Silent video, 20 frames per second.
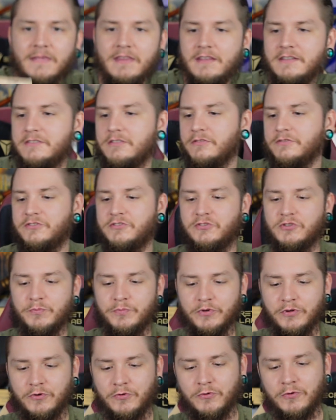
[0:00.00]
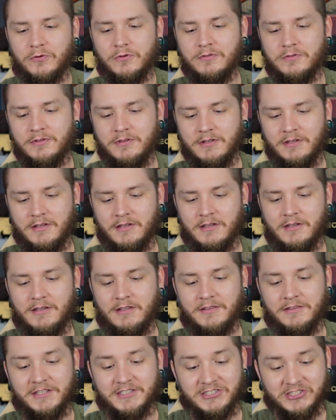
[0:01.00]
So super cool.
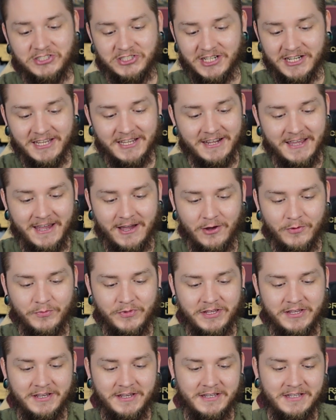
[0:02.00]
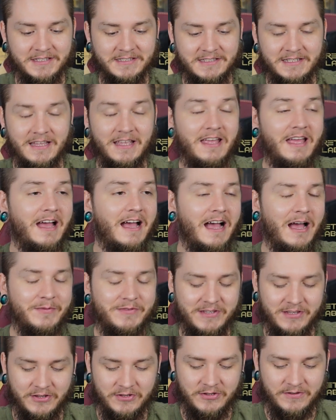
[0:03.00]
Let's check it out, because
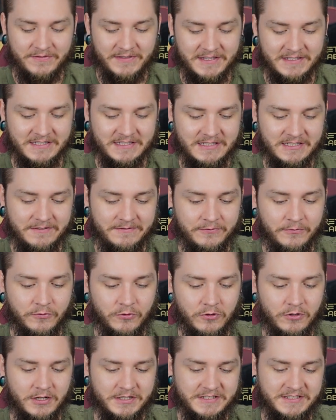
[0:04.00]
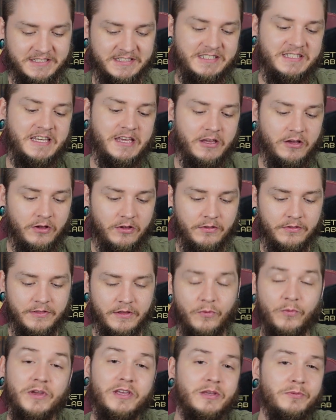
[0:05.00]
I'm telling you, if this is a full-on scale
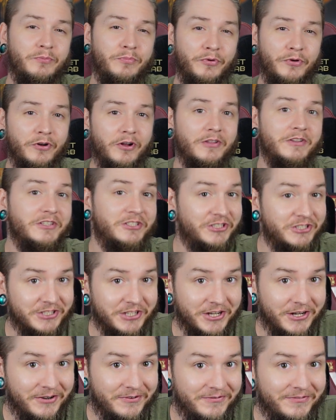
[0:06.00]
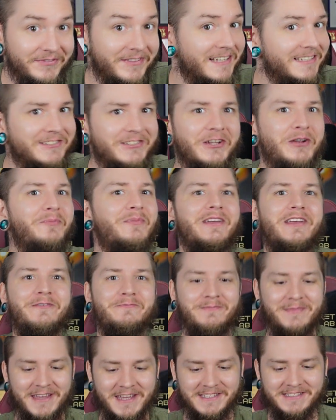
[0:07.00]
that we can put on the shelf, that's gonna be
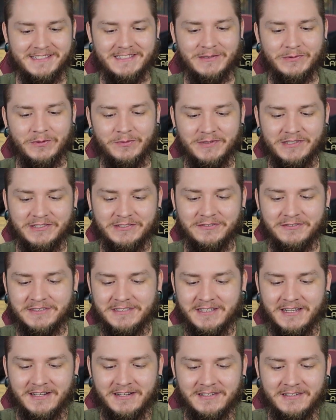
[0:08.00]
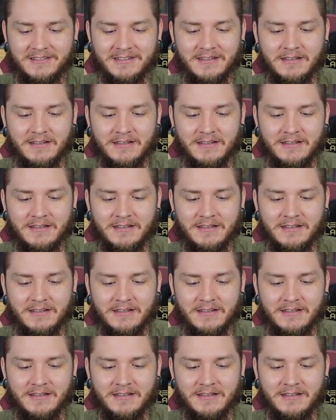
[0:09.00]
amazing. I'm gonna be so excited.